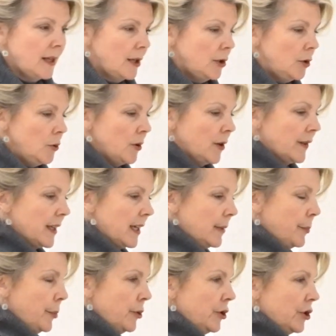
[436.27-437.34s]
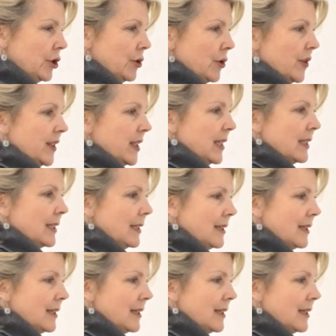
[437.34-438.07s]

you can then push your 60